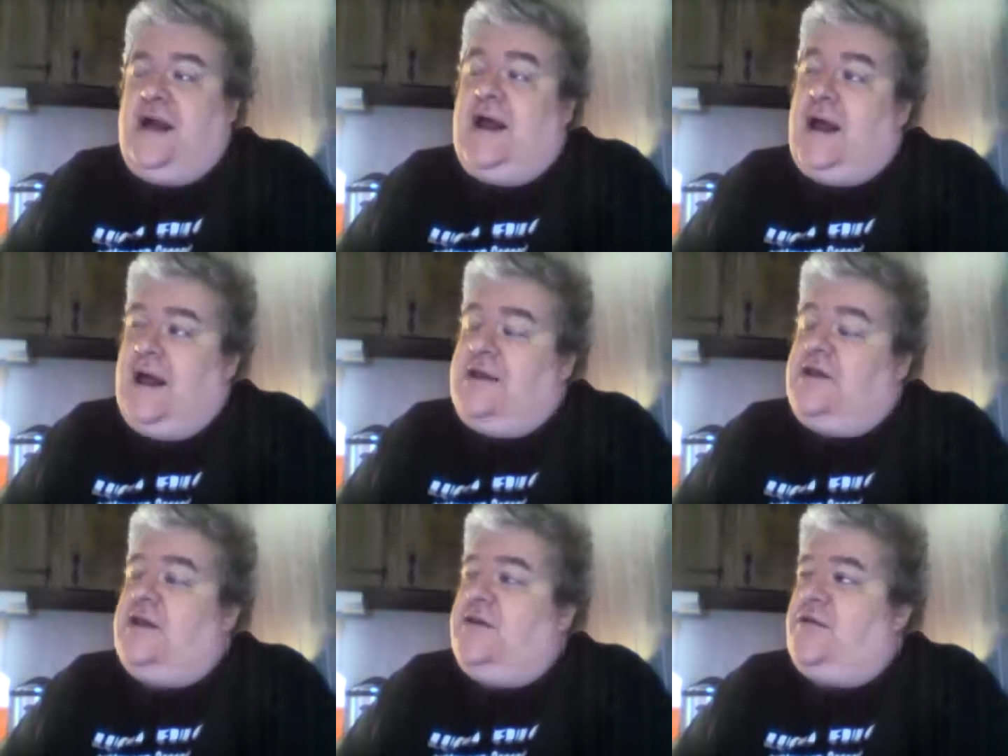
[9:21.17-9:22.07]
I, I
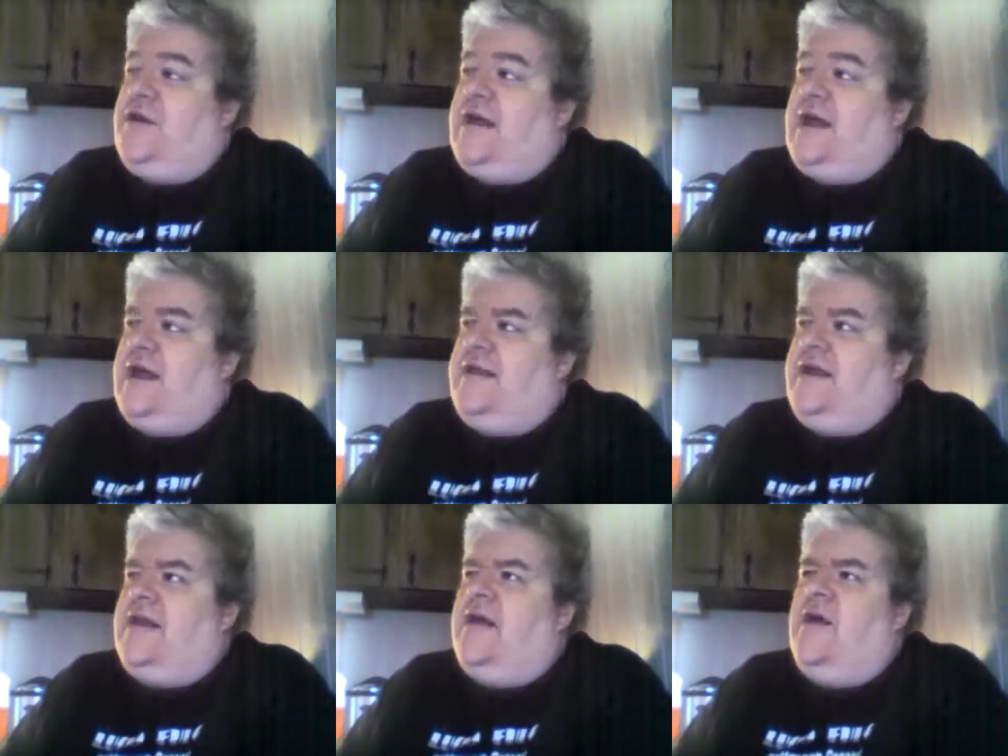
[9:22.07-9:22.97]
did enjoy that. And
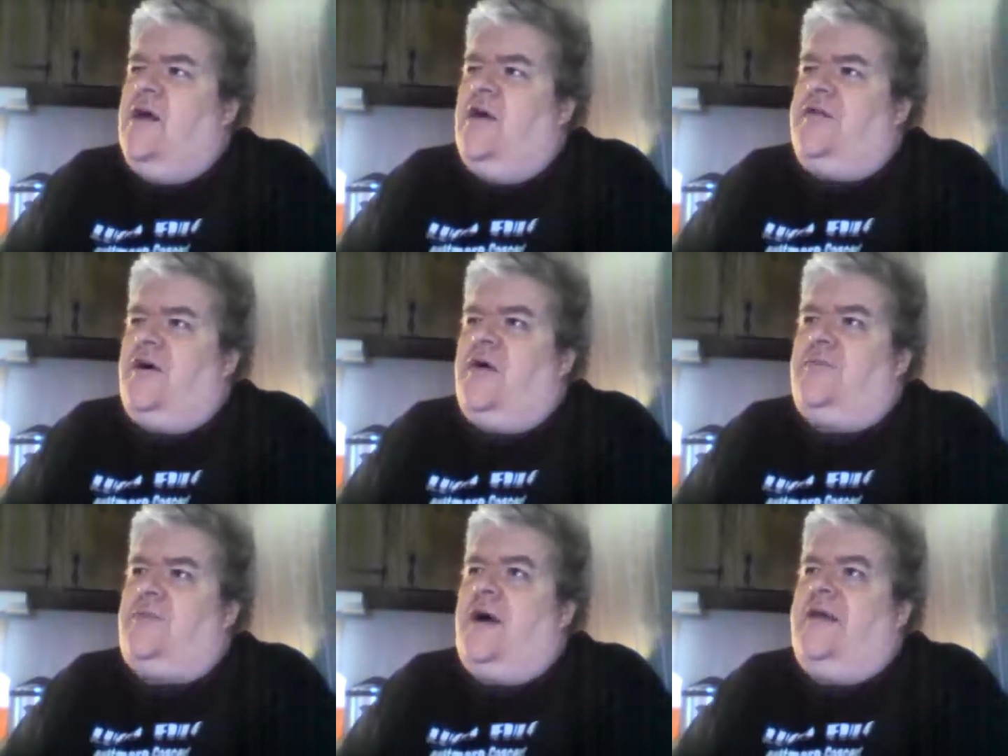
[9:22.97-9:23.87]
then the
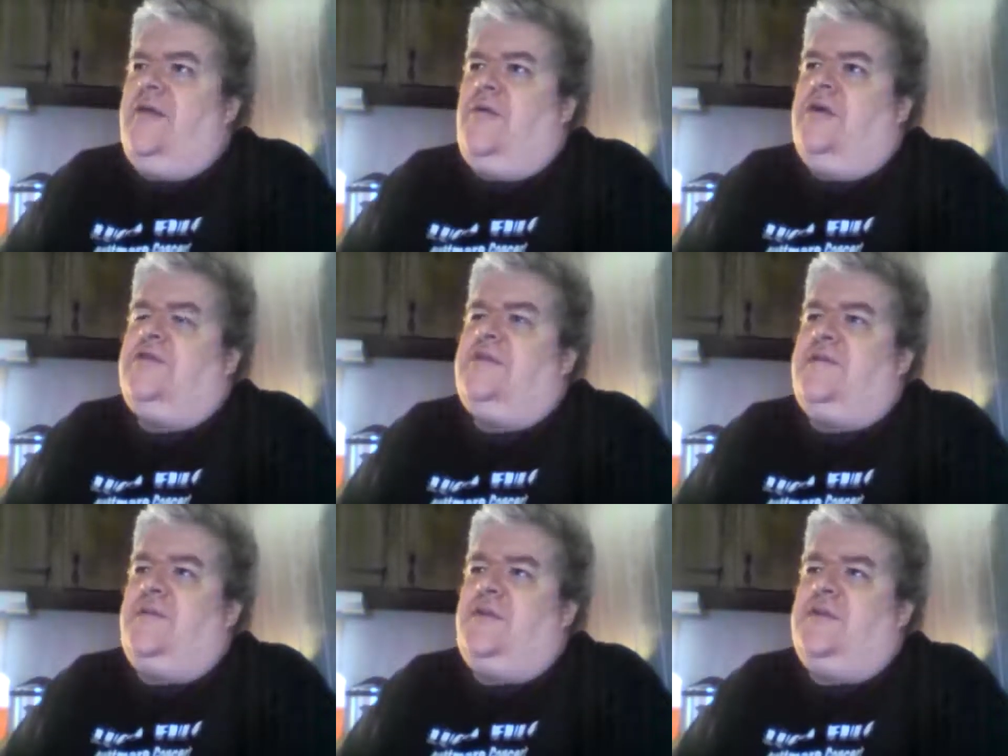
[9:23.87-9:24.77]
probably the worst of
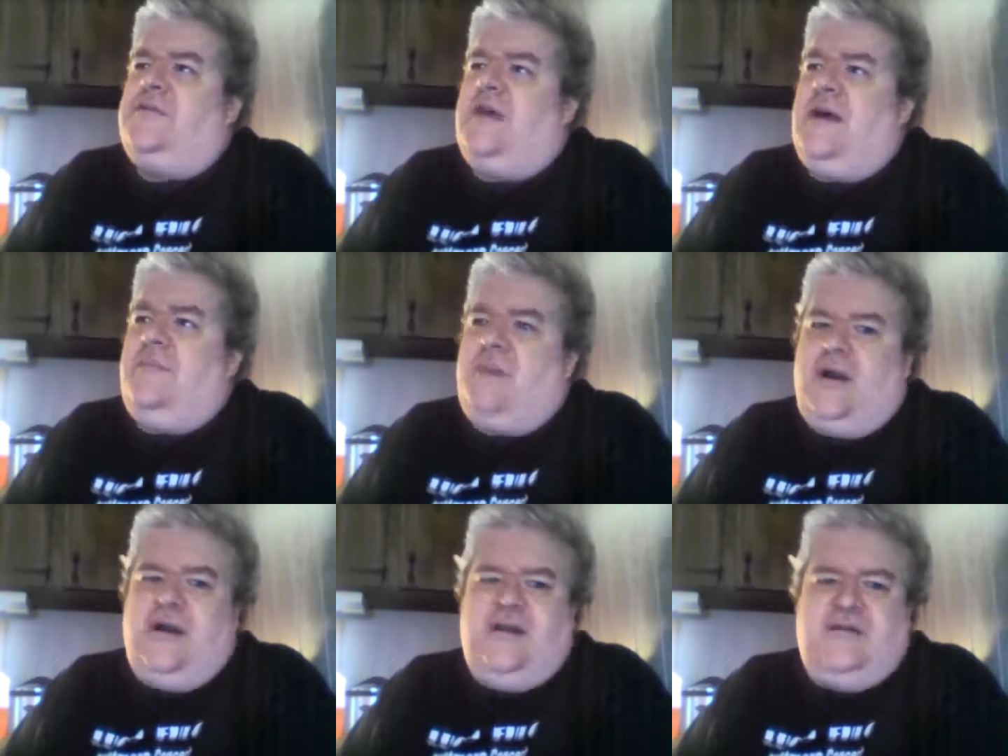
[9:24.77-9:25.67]
them was uh,
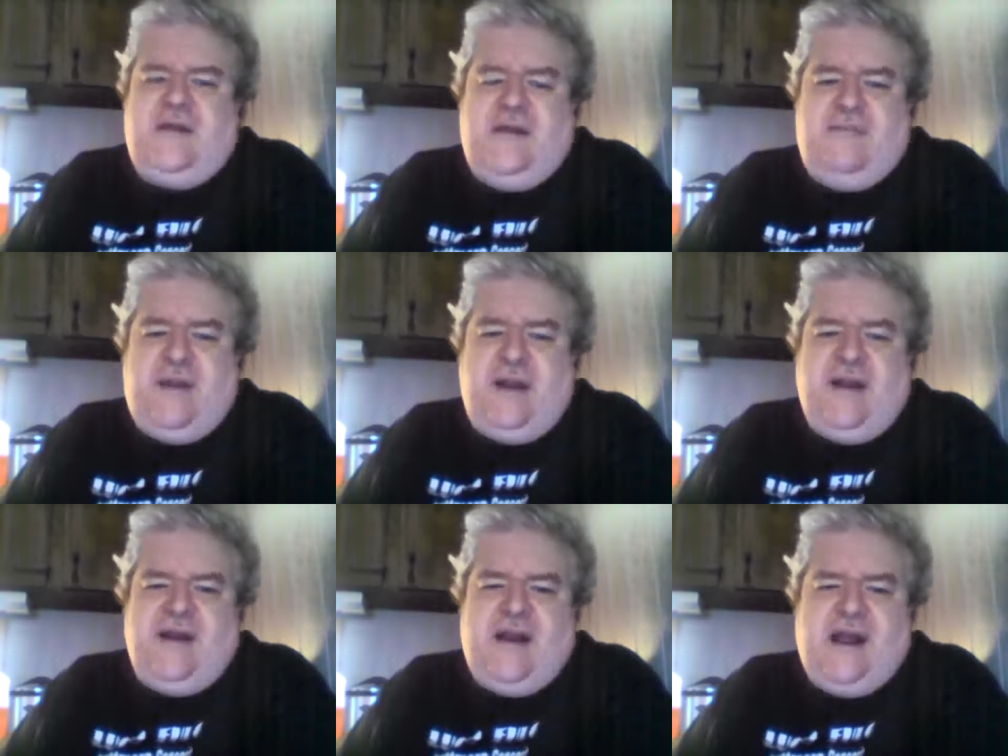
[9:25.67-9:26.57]
Barry's. Uh, Barry
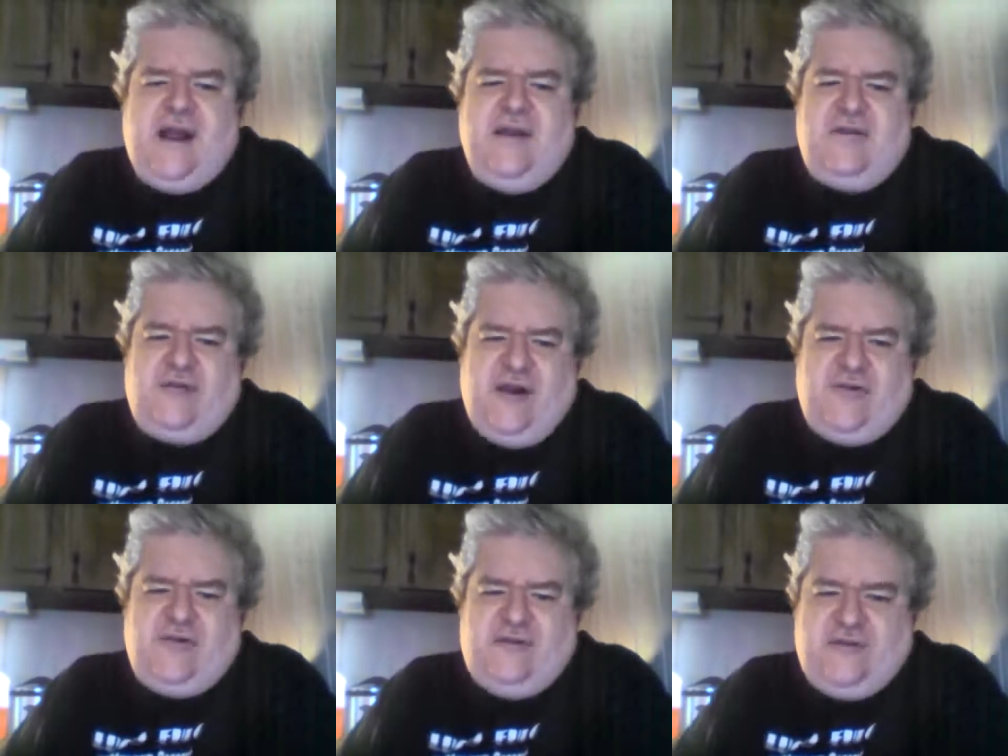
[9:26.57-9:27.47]
did a Hidden
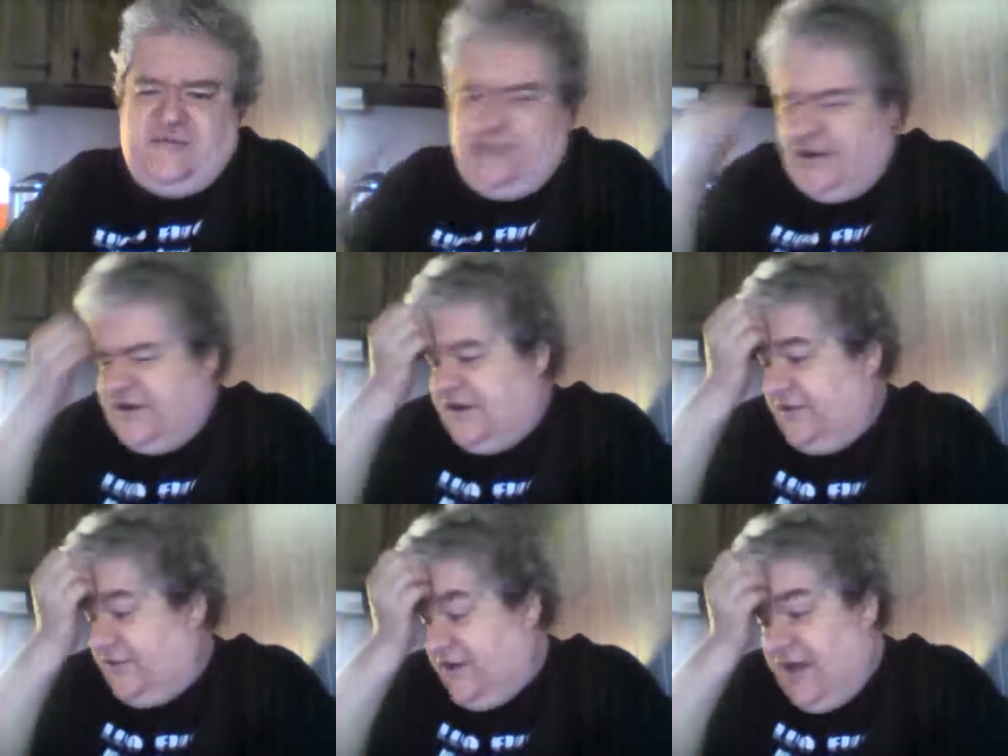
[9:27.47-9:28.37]
Treasures. Barry's
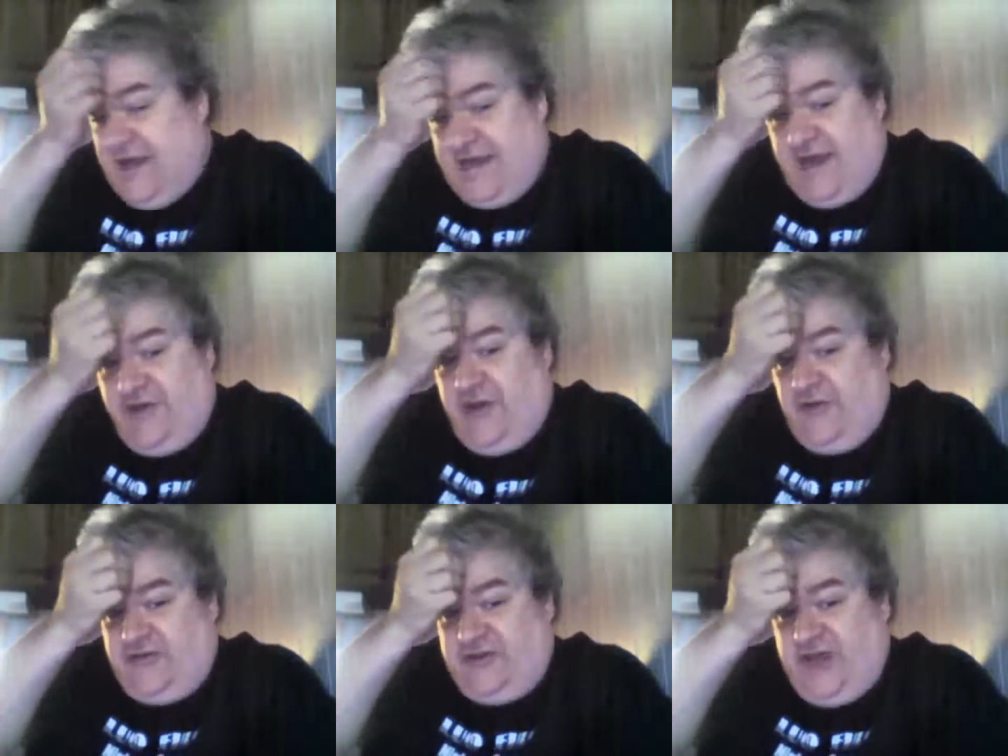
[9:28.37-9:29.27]
Hidden Treasures. That
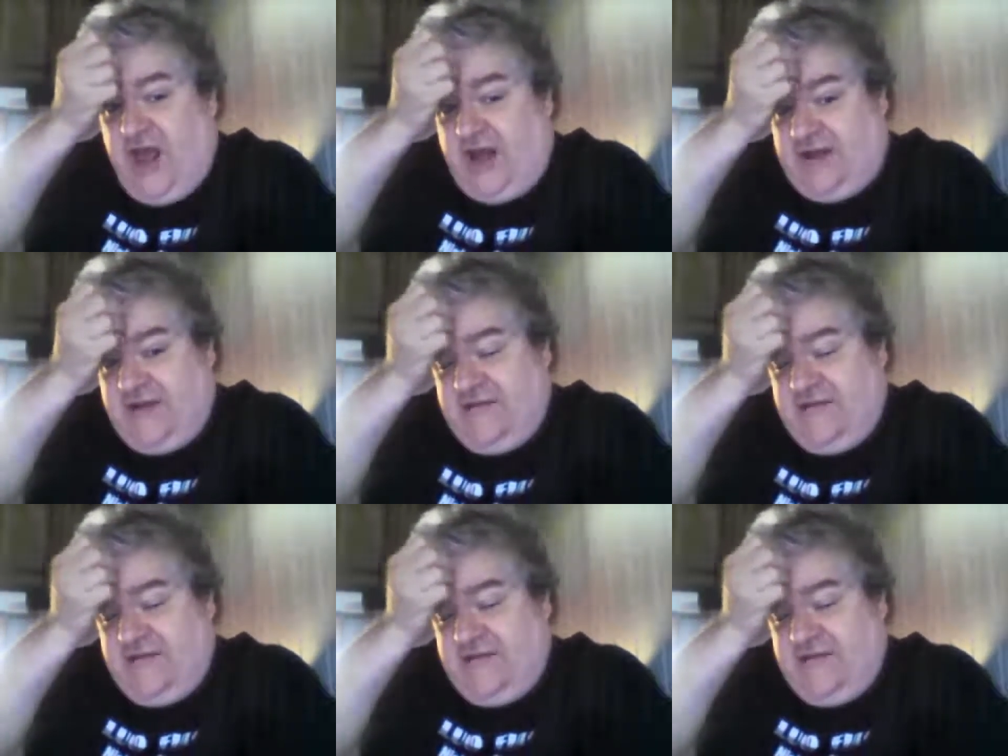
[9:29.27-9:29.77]
show sucked.